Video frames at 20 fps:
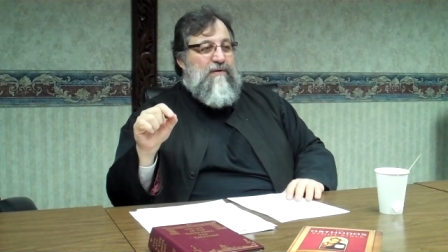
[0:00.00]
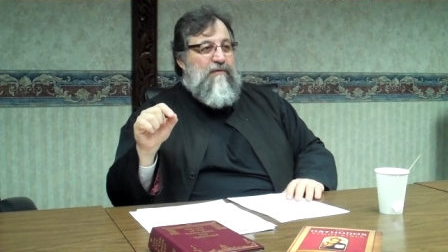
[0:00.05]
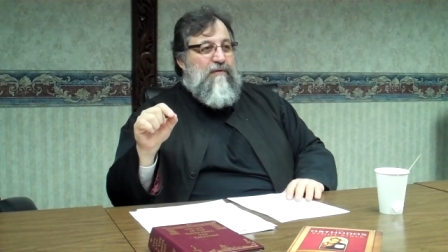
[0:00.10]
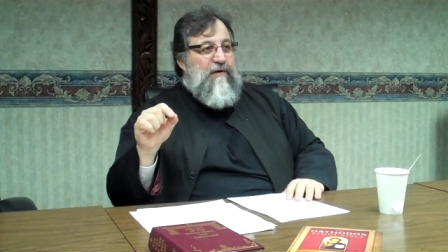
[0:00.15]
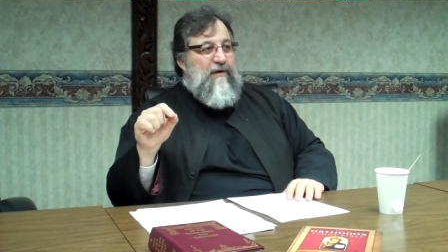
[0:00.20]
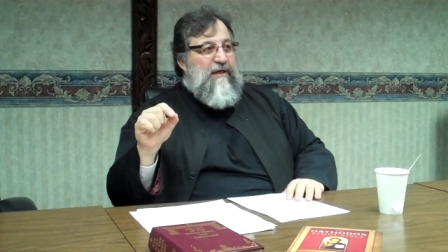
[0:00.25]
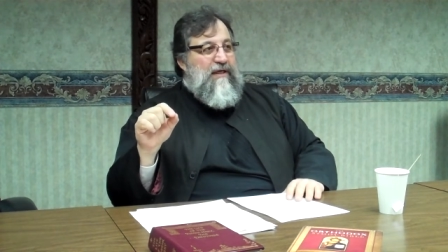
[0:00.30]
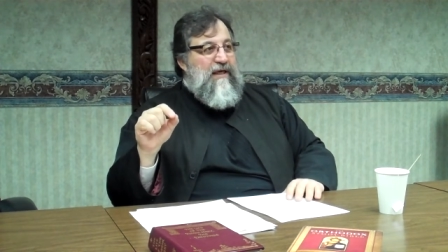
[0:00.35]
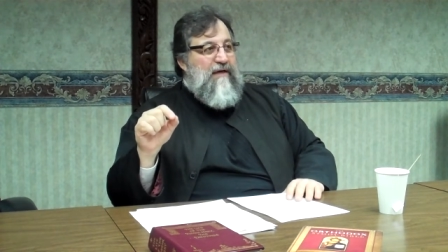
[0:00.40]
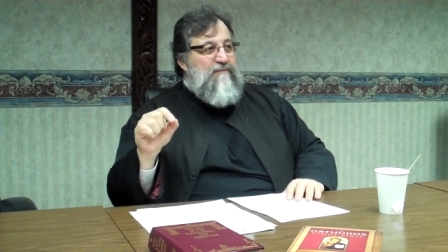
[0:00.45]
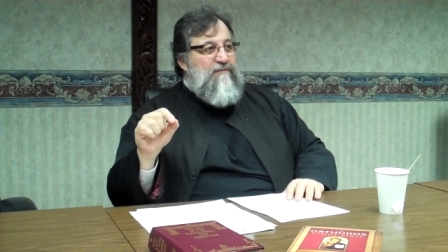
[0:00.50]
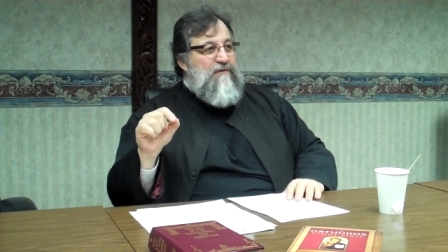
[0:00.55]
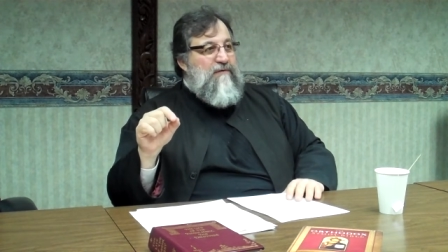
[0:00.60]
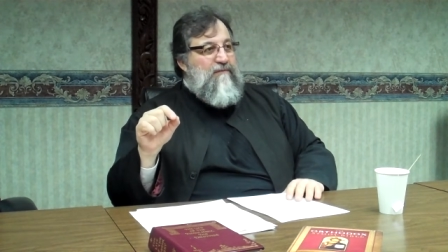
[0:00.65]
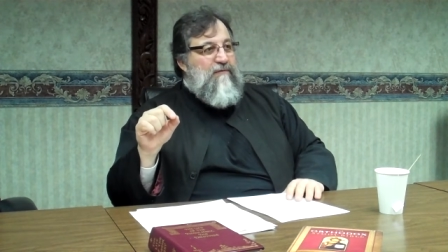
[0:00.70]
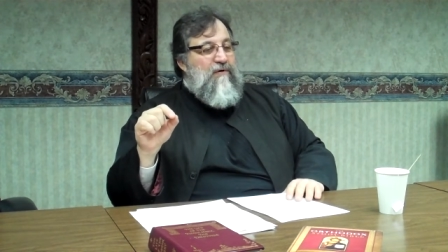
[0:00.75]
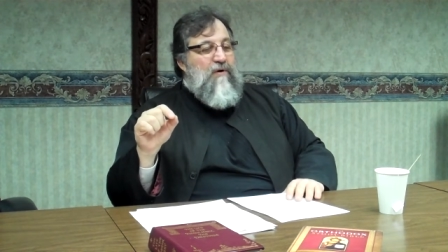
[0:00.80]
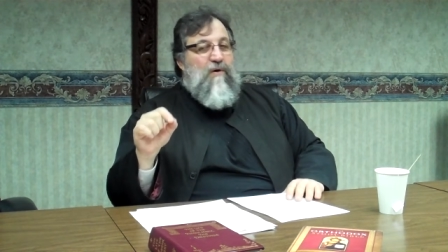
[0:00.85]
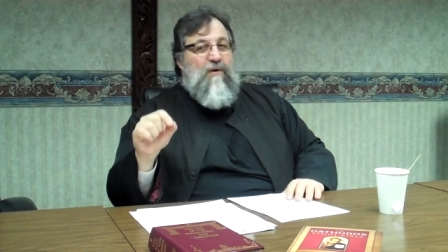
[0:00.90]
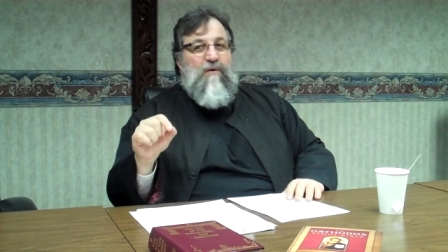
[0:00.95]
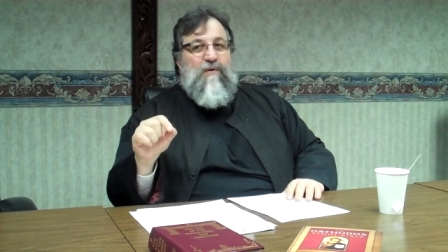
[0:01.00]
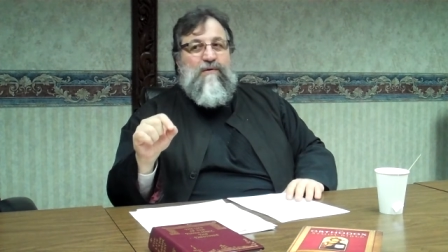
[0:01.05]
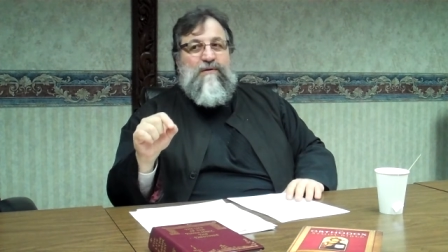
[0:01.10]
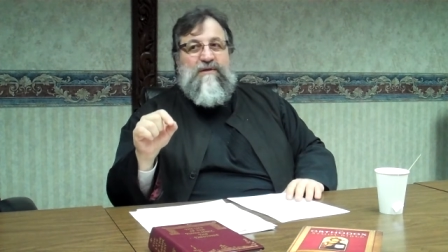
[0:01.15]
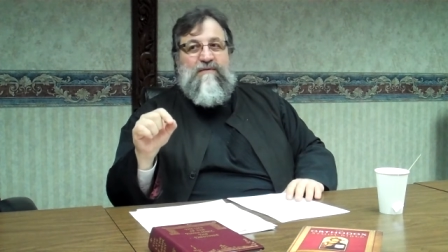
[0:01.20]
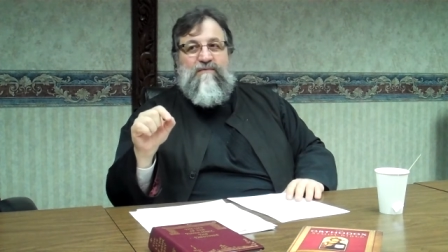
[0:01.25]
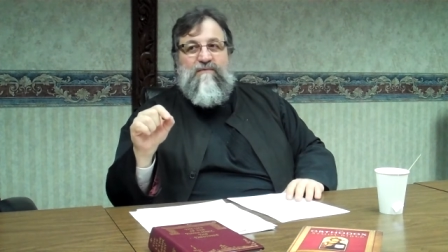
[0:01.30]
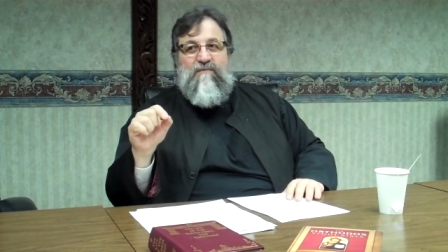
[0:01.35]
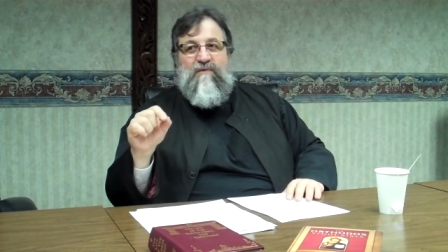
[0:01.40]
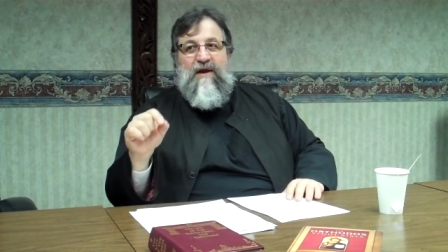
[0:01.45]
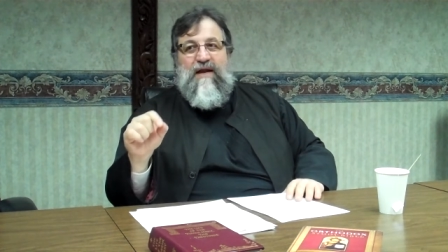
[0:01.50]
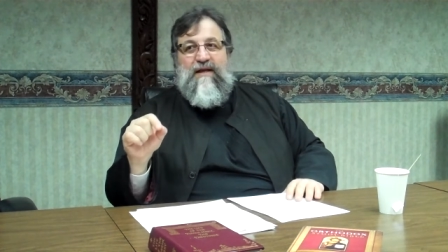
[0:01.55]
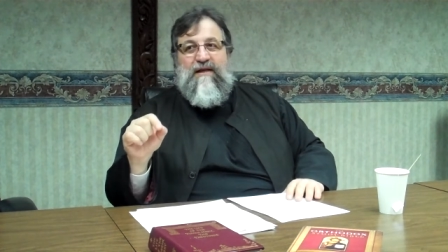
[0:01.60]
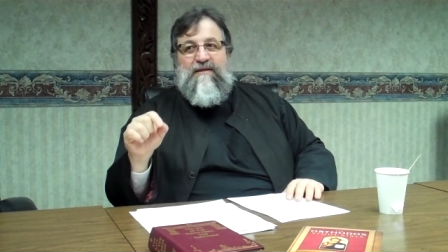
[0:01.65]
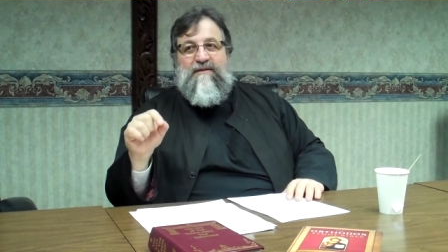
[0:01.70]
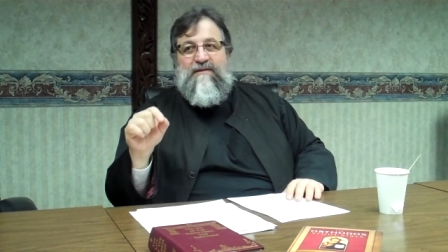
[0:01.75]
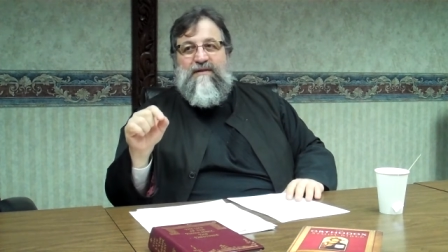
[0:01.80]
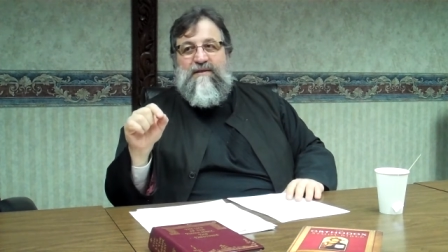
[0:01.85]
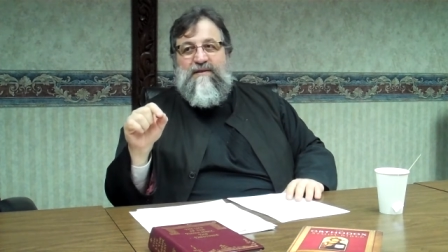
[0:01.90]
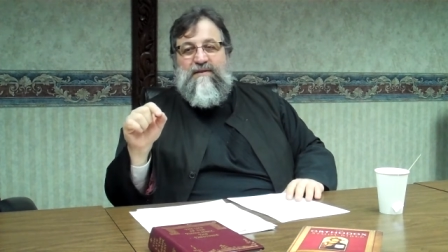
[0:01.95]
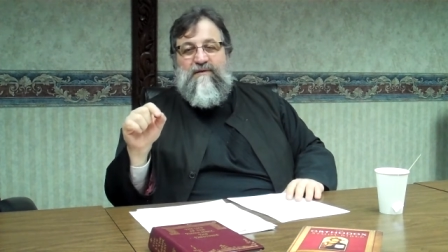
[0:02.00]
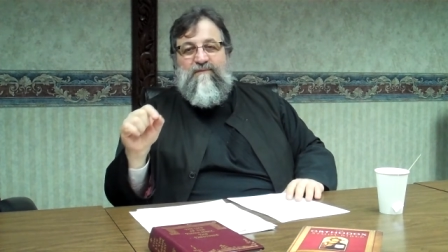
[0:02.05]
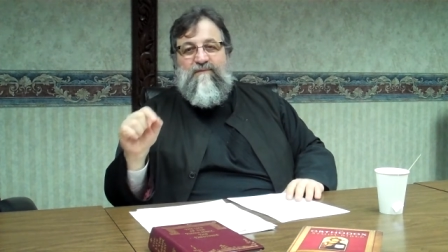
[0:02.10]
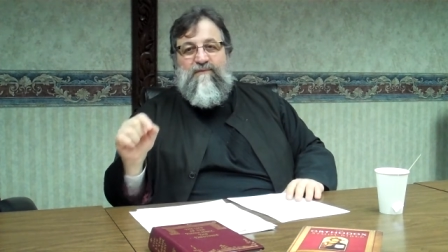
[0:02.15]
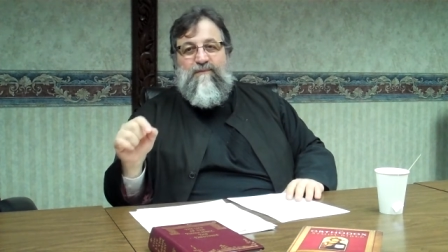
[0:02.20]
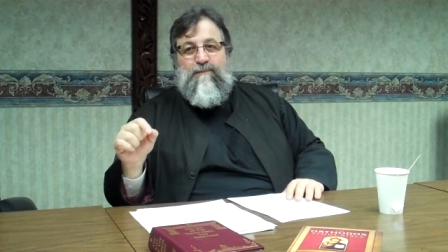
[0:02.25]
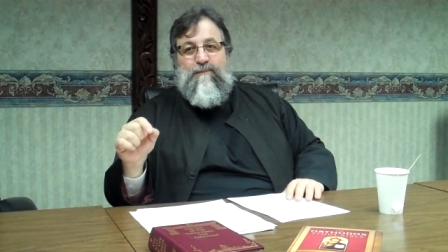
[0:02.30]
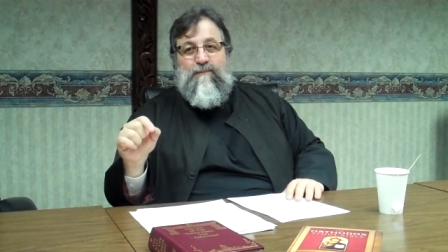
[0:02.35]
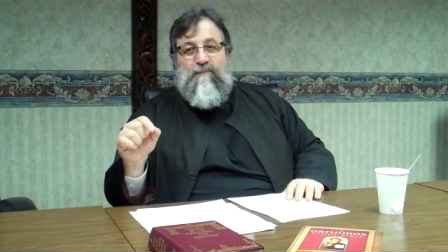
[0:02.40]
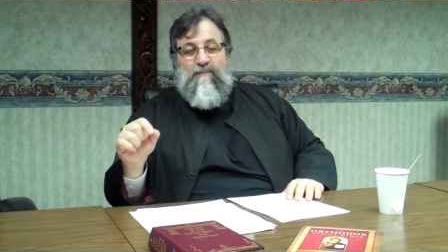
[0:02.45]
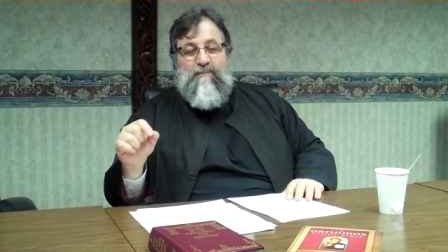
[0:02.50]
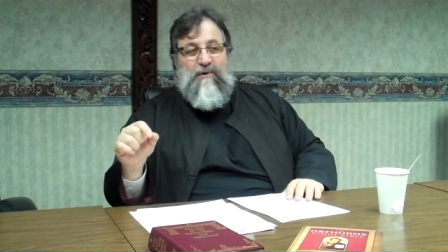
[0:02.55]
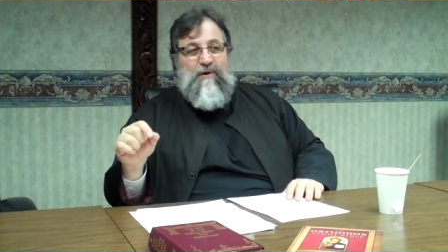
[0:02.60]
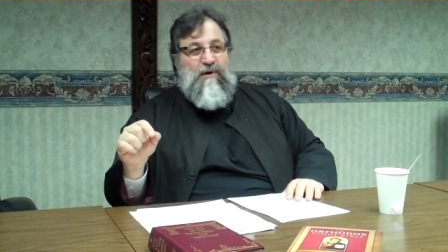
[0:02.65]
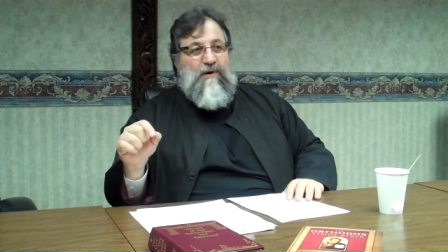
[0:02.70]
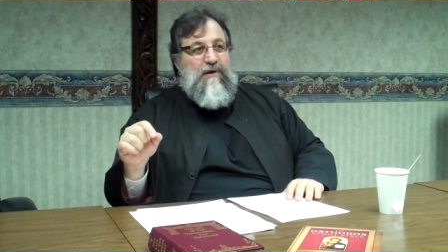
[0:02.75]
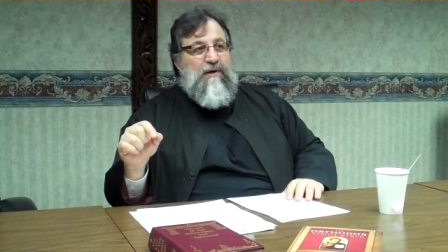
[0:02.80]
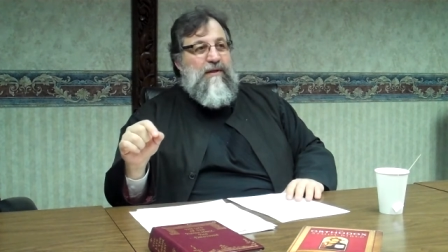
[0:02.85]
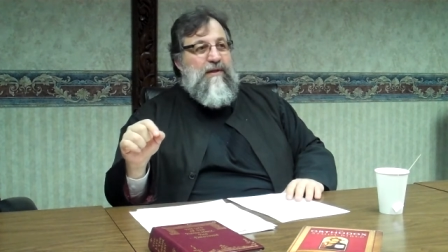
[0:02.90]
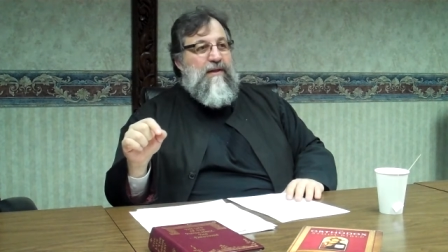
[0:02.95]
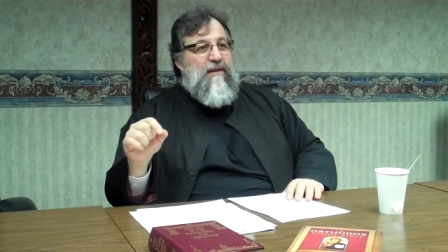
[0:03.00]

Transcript: their gifts of gold and frankincense and myrrh,